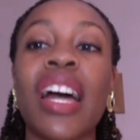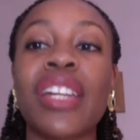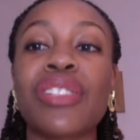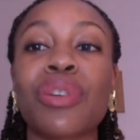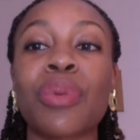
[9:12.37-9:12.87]

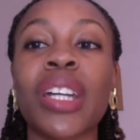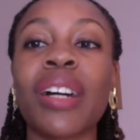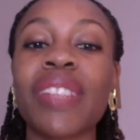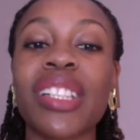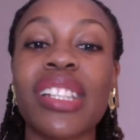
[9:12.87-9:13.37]
And so we
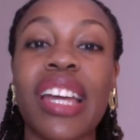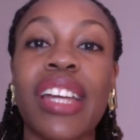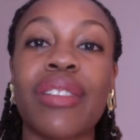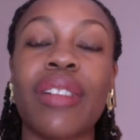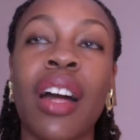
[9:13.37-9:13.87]
covered
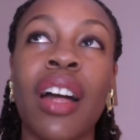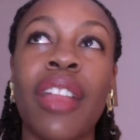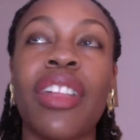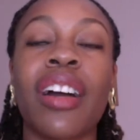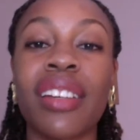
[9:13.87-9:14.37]
like
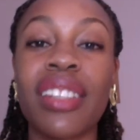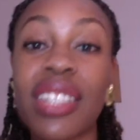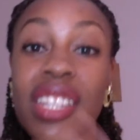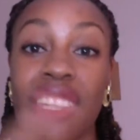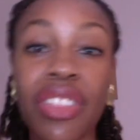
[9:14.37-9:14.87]
the
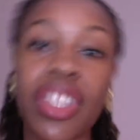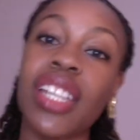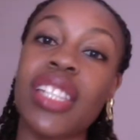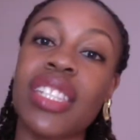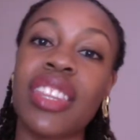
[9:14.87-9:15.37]
key
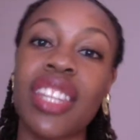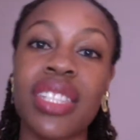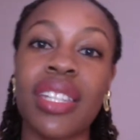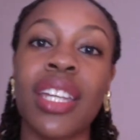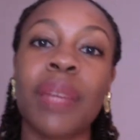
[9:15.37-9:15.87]
things, the
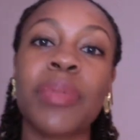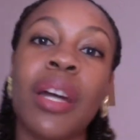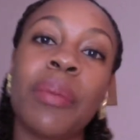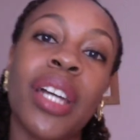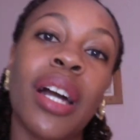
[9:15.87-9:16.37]
things that kept
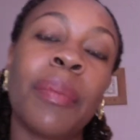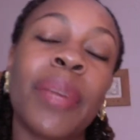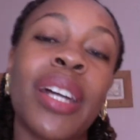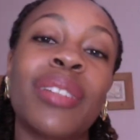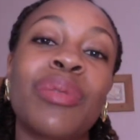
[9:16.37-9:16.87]
coming up,
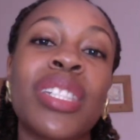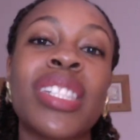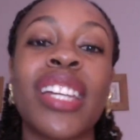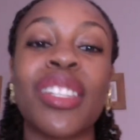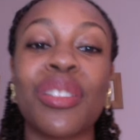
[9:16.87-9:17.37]
and we
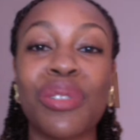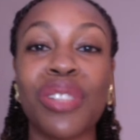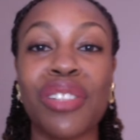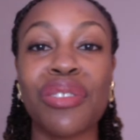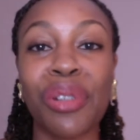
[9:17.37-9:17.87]
decided to
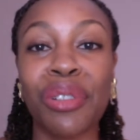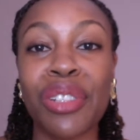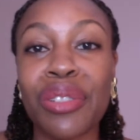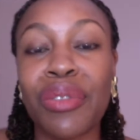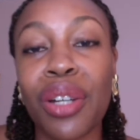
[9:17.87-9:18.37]
share
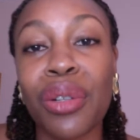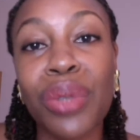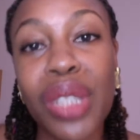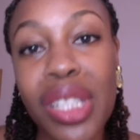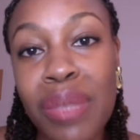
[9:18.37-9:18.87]
stories of our
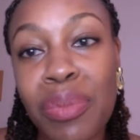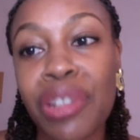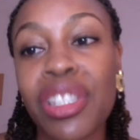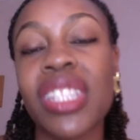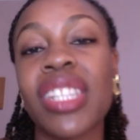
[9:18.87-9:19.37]
good
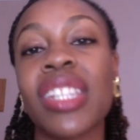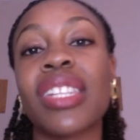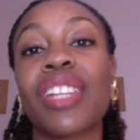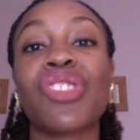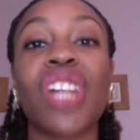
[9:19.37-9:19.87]

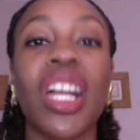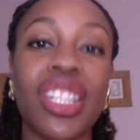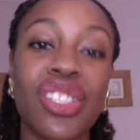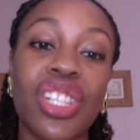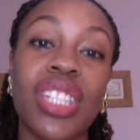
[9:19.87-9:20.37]
experiences, our
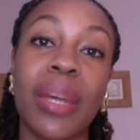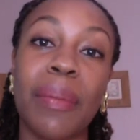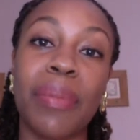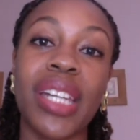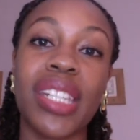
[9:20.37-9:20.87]
challenges,
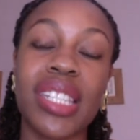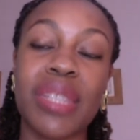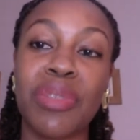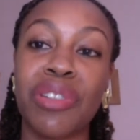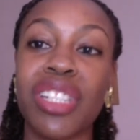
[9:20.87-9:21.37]
our bad
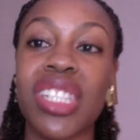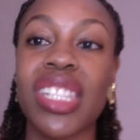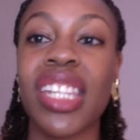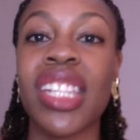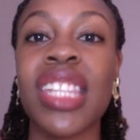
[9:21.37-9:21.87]

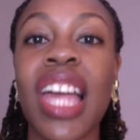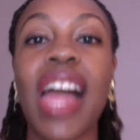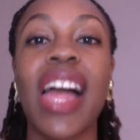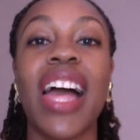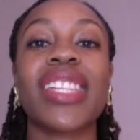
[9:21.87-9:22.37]
experiences,
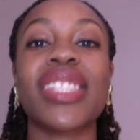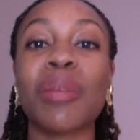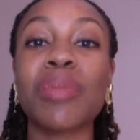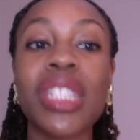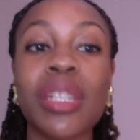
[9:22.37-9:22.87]
and
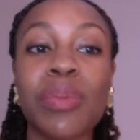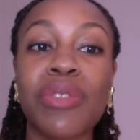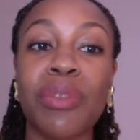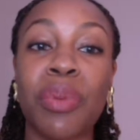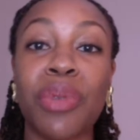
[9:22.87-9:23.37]
some
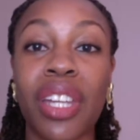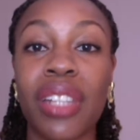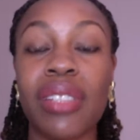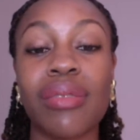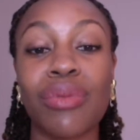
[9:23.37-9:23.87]
tips for people
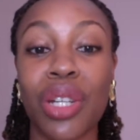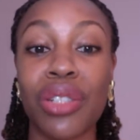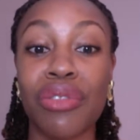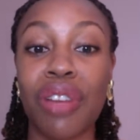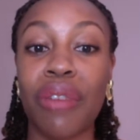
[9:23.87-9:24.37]
that
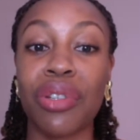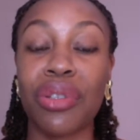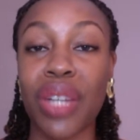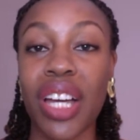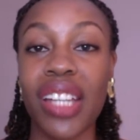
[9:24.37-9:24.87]
want to travel
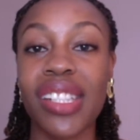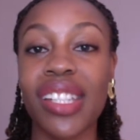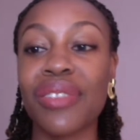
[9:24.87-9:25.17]
Uganda.